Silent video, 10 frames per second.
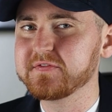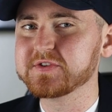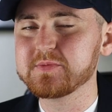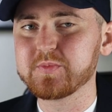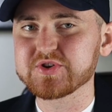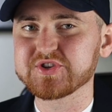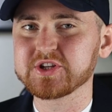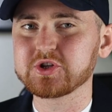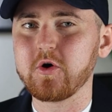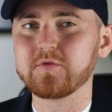
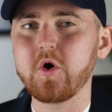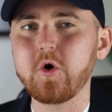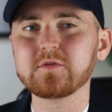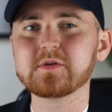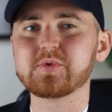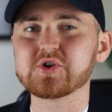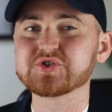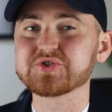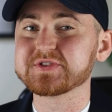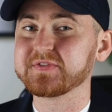50% of all the
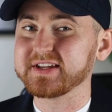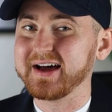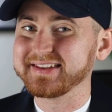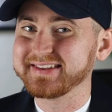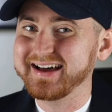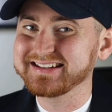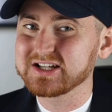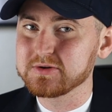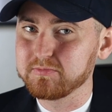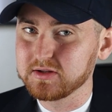purchases that are
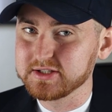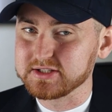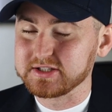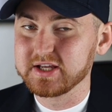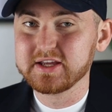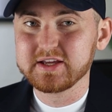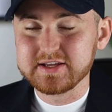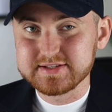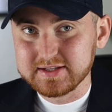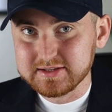not completed
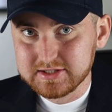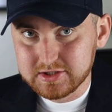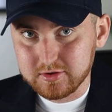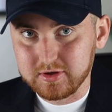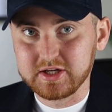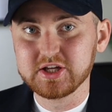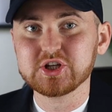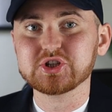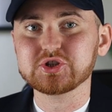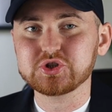is literally
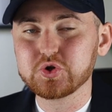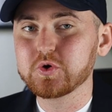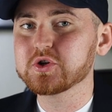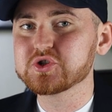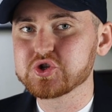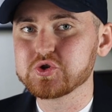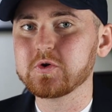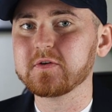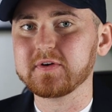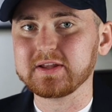due
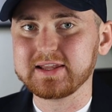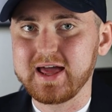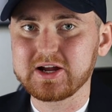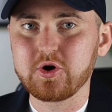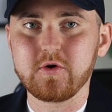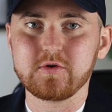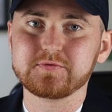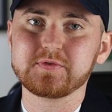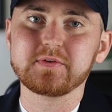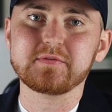to the lack
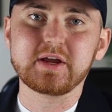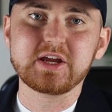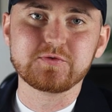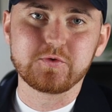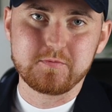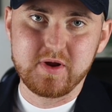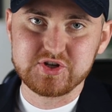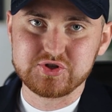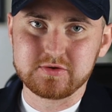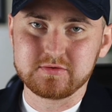of the
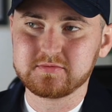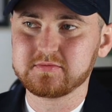information.